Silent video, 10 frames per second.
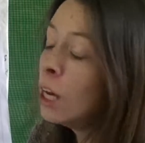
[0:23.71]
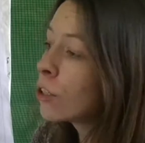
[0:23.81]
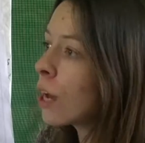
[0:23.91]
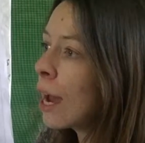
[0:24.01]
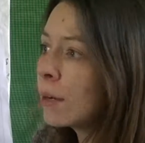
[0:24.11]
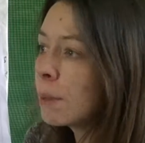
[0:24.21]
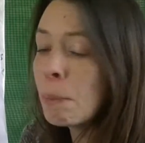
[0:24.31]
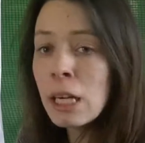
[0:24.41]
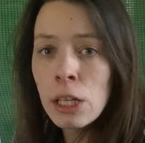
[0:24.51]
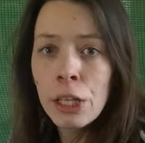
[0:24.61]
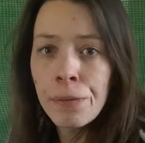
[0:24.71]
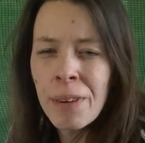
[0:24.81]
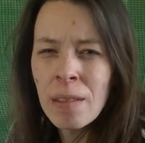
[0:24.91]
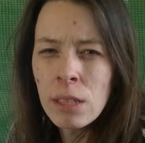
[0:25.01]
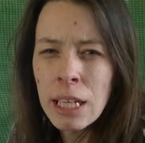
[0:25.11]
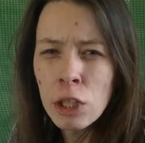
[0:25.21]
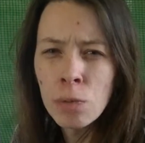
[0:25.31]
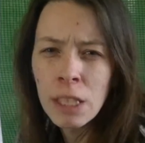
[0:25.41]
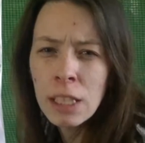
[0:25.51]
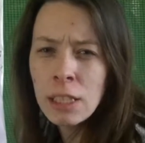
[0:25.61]
So how do we make a good
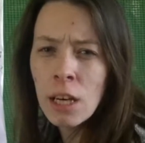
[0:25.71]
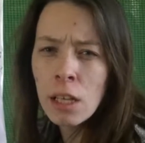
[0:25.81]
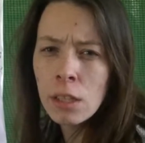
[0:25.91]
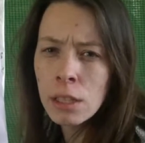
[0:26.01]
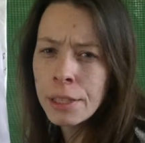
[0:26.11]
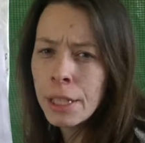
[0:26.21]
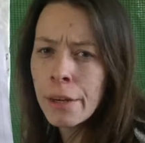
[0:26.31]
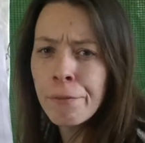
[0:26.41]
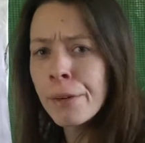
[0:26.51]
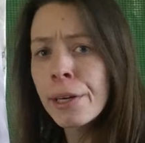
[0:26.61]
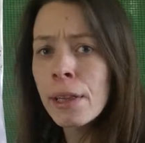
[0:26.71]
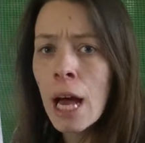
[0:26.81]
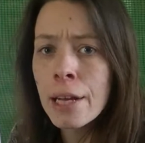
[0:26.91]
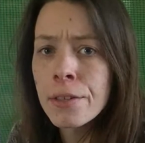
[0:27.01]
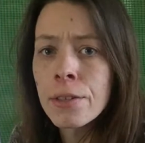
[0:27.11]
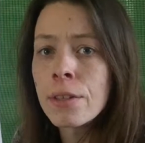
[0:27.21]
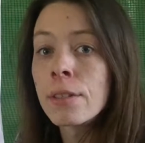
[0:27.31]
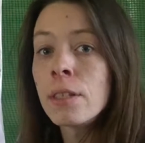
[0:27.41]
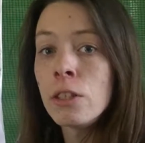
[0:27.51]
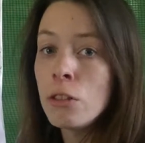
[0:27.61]
foundation? We need to understand
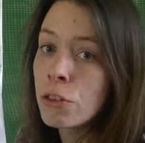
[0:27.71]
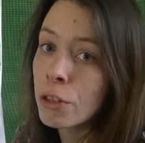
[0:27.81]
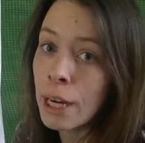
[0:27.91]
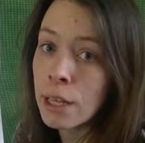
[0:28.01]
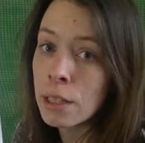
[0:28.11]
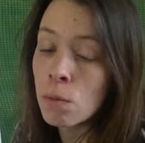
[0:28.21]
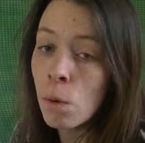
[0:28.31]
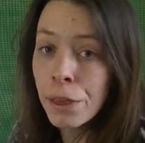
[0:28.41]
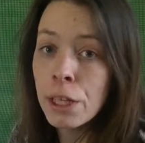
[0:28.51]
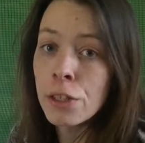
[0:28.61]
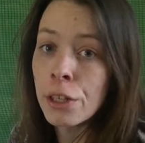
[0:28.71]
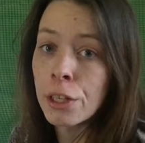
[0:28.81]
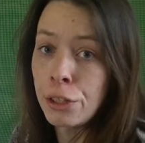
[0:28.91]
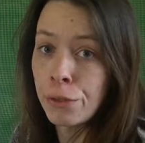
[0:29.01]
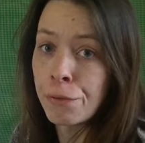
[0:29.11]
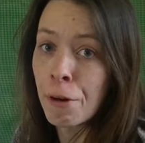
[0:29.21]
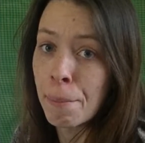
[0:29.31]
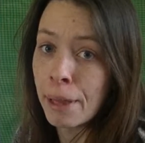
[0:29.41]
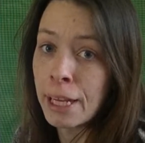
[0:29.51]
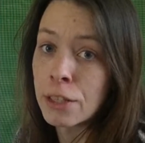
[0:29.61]
fertilizers and nutrients and what these are going to do for
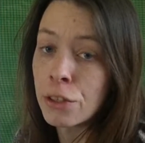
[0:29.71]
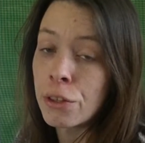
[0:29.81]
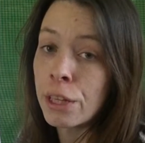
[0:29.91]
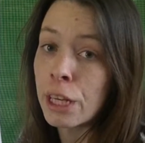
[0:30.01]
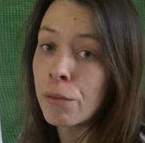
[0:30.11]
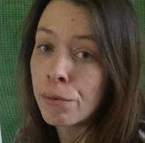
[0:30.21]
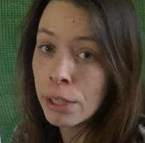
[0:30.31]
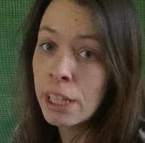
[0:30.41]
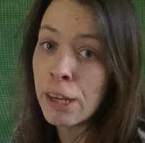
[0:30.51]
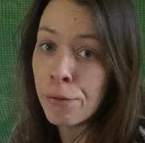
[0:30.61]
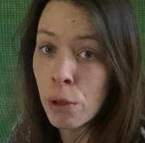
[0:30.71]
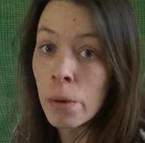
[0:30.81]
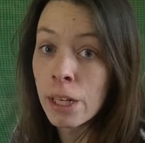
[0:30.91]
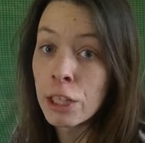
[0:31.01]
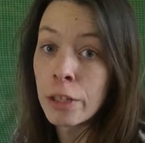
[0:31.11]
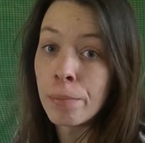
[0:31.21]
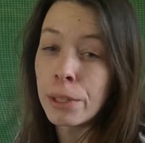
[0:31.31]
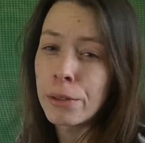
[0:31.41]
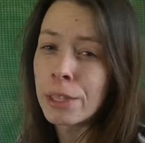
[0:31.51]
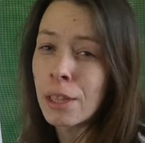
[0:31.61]
our plants so that they can really flourish and
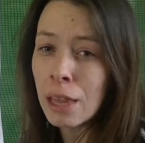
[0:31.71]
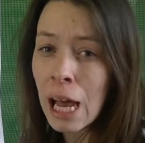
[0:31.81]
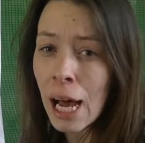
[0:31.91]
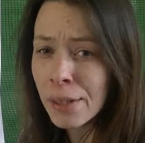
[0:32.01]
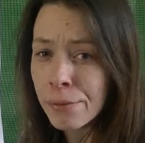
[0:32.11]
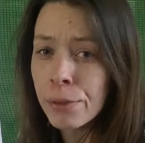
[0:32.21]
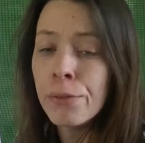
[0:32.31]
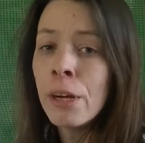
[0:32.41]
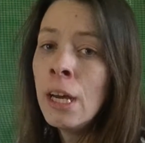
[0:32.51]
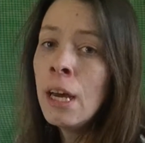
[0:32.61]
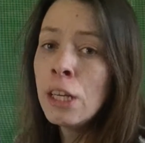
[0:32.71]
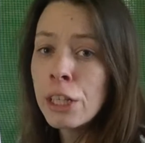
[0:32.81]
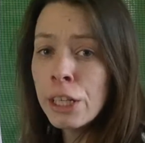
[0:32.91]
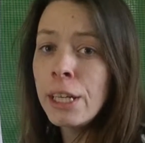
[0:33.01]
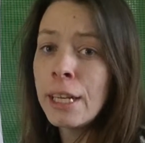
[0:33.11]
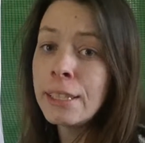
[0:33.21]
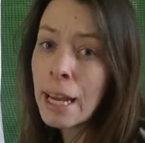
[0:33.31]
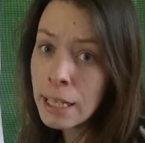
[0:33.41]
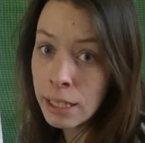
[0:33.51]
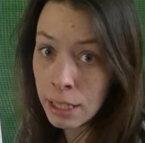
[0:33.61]
produce a lot of food, good and
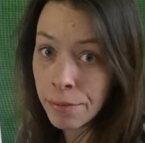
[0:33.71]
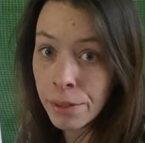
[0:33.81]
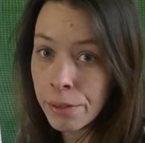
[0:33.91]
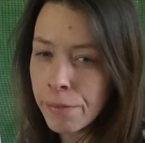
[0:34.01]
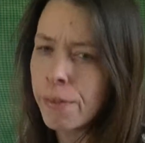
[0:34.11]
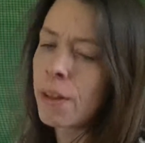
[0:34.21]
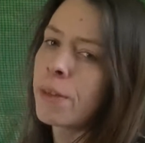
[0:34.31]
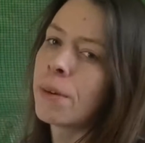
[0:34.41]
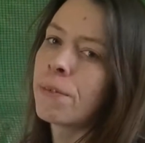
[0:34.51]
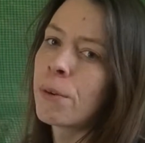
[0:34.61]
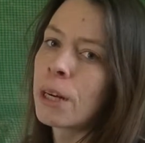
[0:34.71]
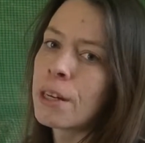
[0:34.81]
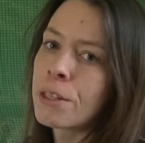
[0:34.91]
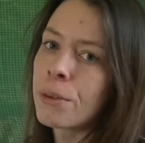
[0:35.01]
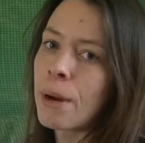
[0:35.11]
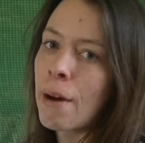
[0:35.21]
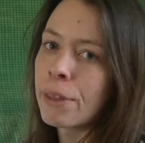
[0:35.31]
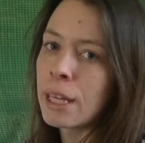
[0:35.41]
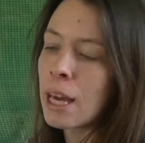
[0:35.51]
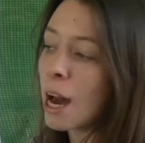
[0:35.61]
tasty food for us
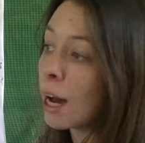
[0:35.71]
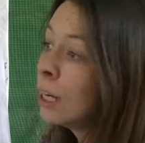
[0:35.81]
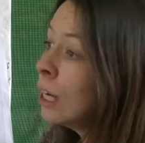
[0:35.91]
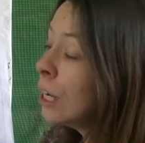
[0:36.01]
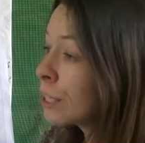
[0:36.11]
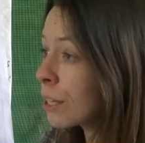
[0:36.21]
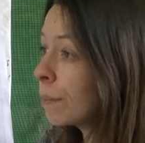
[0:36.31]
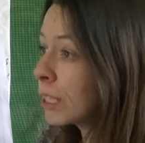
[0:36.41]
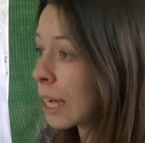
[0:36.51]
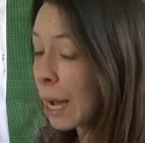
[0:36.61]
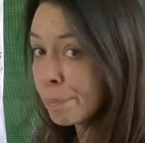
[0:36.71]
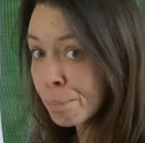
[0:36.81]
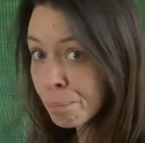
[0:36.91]
throughout the summertime.